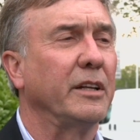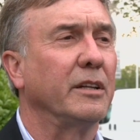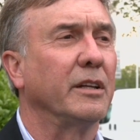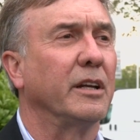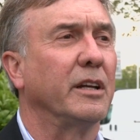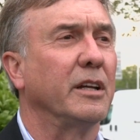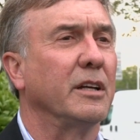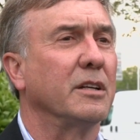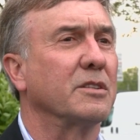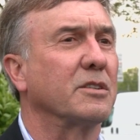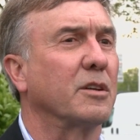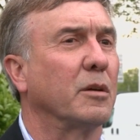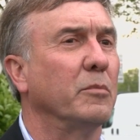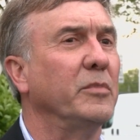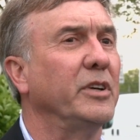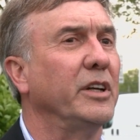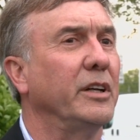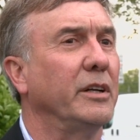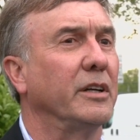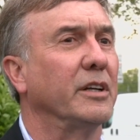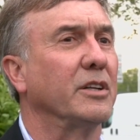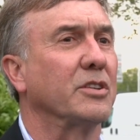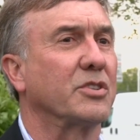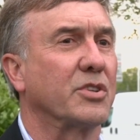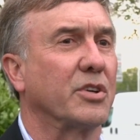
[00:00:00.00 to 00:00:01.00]
that has
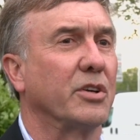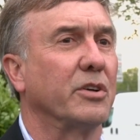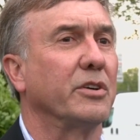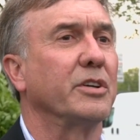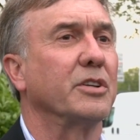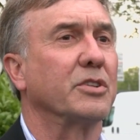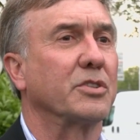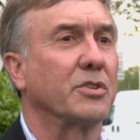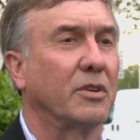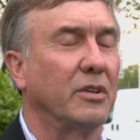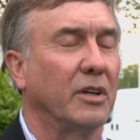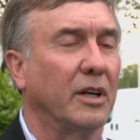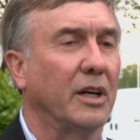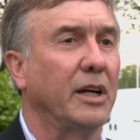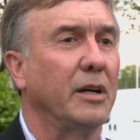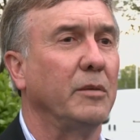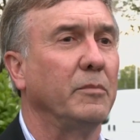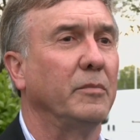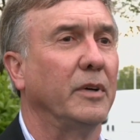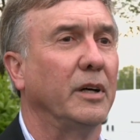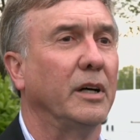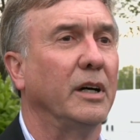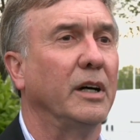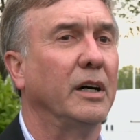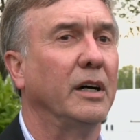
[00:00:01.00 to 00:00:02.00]
committed a serious
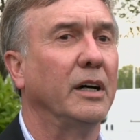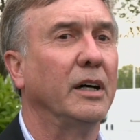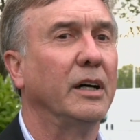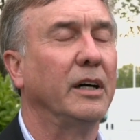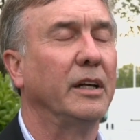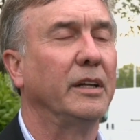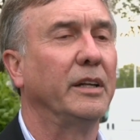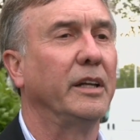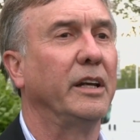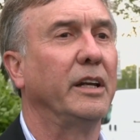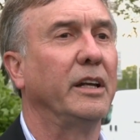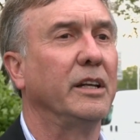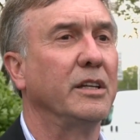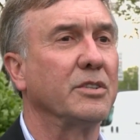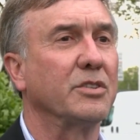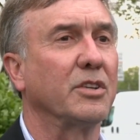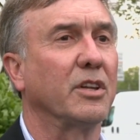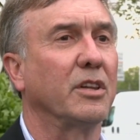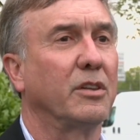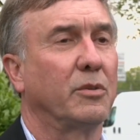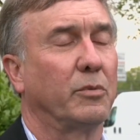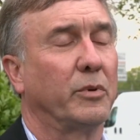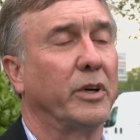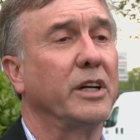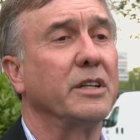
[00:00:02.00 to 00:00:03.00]
crime uh, that is a
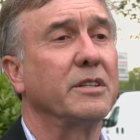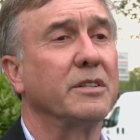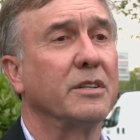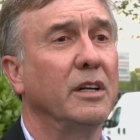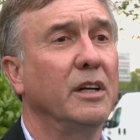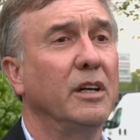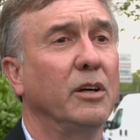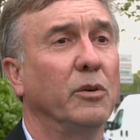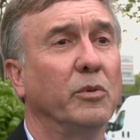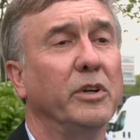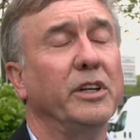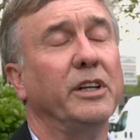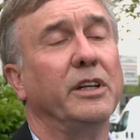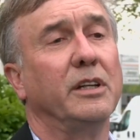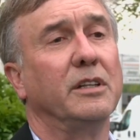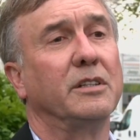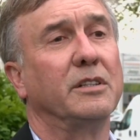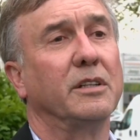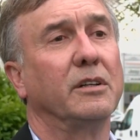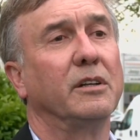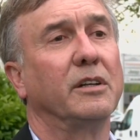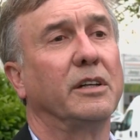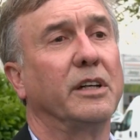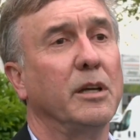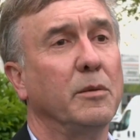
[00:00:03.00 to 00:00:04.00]
threat, we need
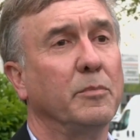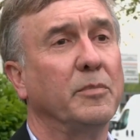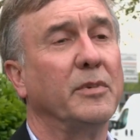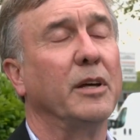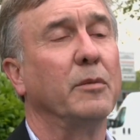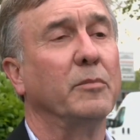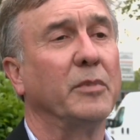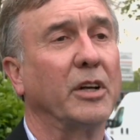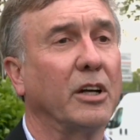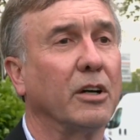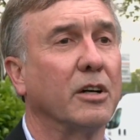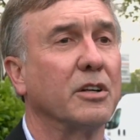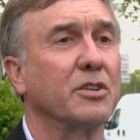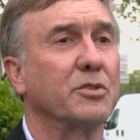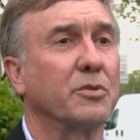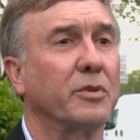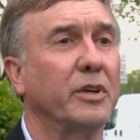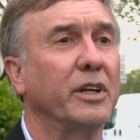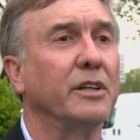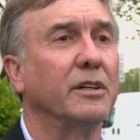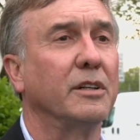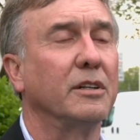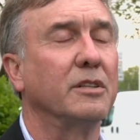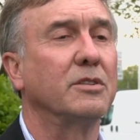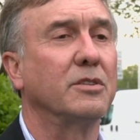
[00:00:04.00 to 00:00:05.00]
to keep them
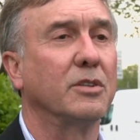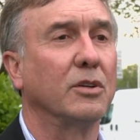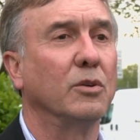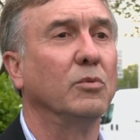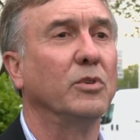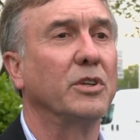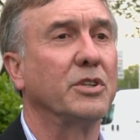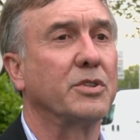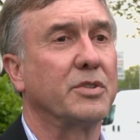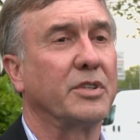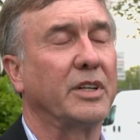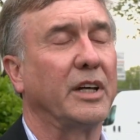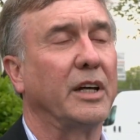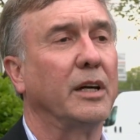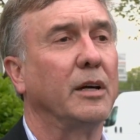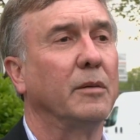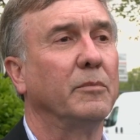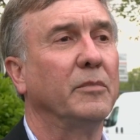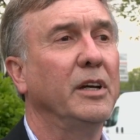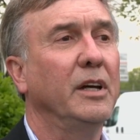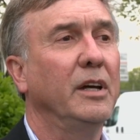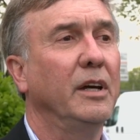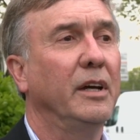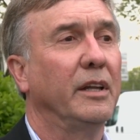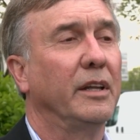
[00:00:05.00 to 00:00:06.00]
incarcerated until which
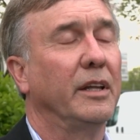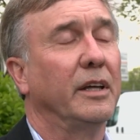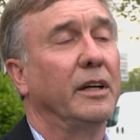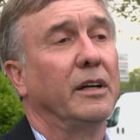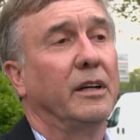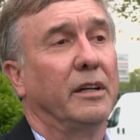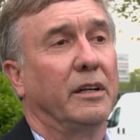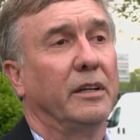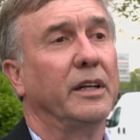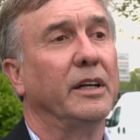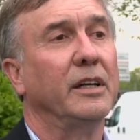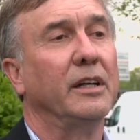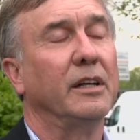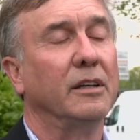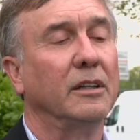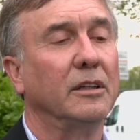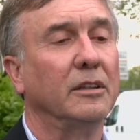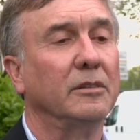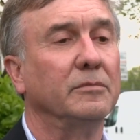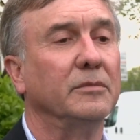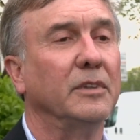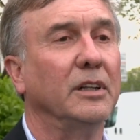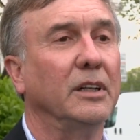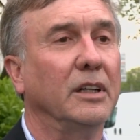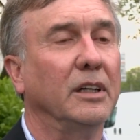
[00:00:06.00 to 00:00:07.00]
time they are, they are
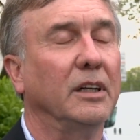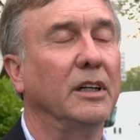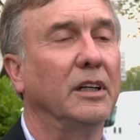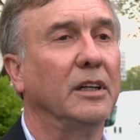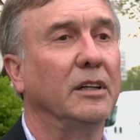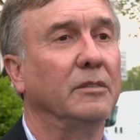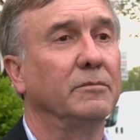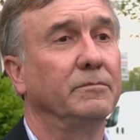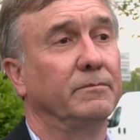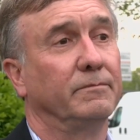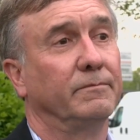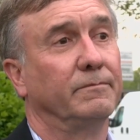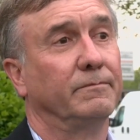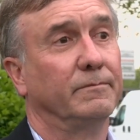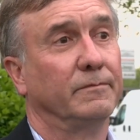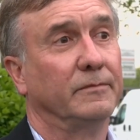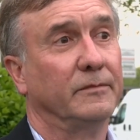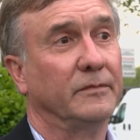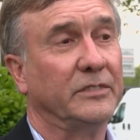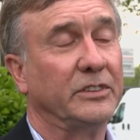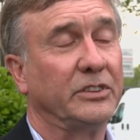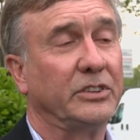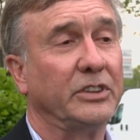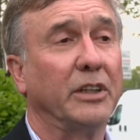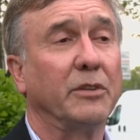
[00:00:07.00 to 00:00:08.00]
uh,
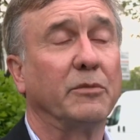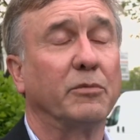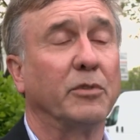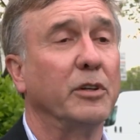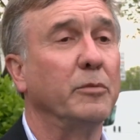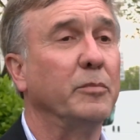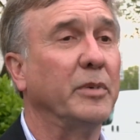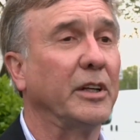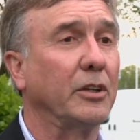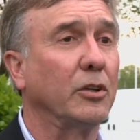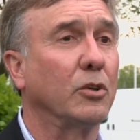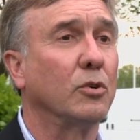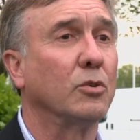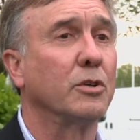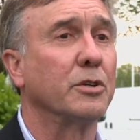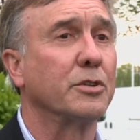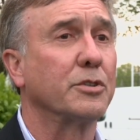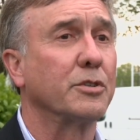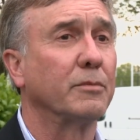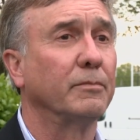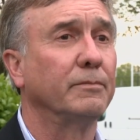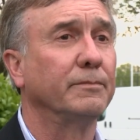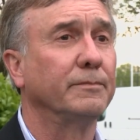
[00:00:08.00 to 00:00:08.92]
set free by the courts.